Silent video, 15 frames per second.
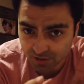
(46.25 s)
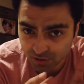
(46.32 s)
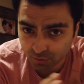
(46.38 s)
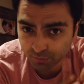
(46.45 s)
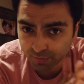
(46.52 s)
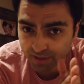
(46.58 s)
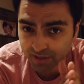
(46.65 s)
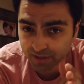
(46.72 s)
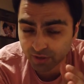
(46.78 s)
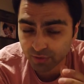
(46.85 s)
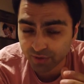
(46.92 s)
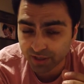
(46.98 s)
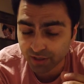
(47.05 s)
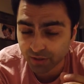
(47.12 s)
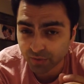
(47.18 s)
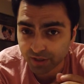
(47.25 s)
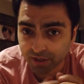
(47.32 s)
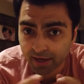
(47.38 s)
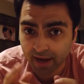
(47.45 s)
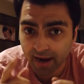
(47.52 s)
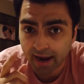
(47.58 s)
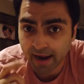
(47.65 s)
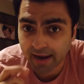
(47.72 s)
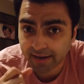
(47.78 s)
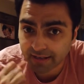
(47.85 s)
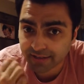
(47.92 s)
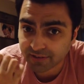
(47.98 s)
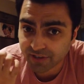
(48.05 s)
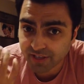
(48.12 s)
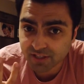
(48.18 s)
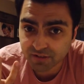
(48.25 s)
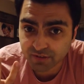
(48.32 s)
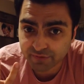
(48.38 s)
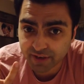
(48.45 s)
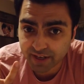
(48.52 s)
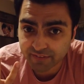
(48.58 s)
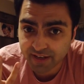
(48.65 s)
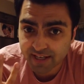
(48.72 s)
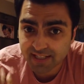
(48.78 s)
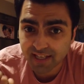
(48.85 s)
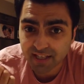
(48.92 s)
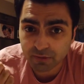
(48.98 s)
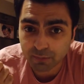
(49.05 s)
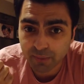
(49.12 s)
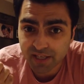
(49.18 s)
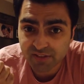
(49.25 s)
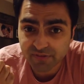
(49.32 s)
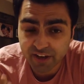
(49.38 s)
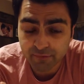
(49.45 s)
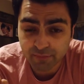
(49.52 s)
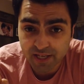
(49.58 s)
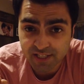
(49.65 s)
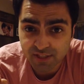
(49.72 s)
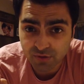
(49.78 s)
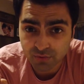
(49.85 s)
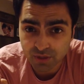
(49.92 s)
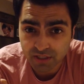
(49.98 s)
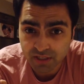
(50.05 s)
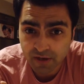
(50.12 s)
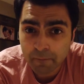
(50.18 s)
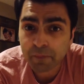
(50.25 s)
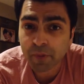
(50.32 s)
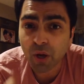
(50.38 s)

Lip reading: you included, and the rest of the five guys are the best five players in the world.